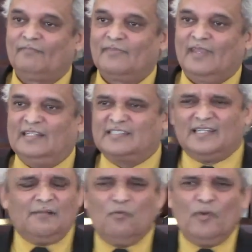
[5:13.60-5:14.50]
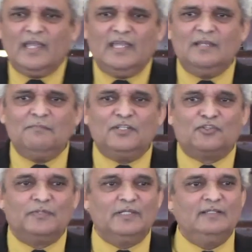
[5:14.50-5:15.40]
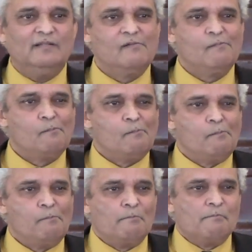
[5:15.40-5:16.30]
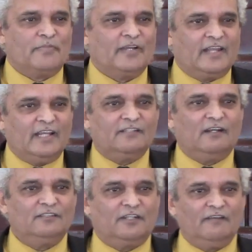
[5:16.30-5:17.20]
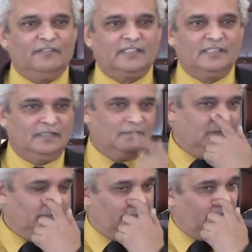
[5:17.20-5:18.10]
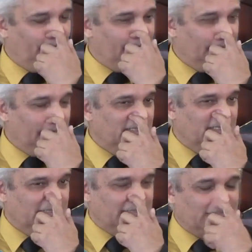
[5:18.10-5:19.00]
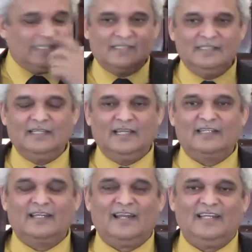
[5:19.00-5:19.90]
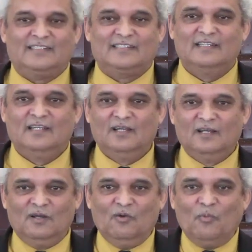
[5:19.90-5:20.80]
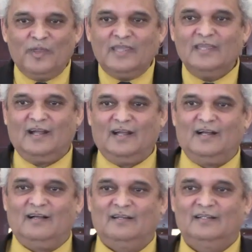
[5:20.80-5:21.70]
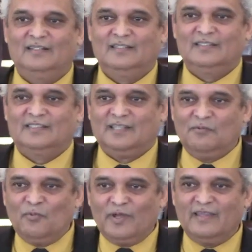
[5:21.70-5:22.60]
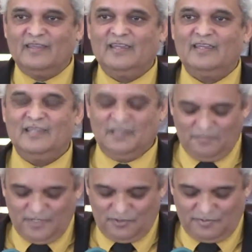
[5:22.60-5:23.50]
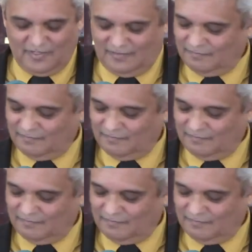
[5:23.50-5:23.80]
And somewhere in between the great controversy between Satan and Christ, we are somewhere there in between.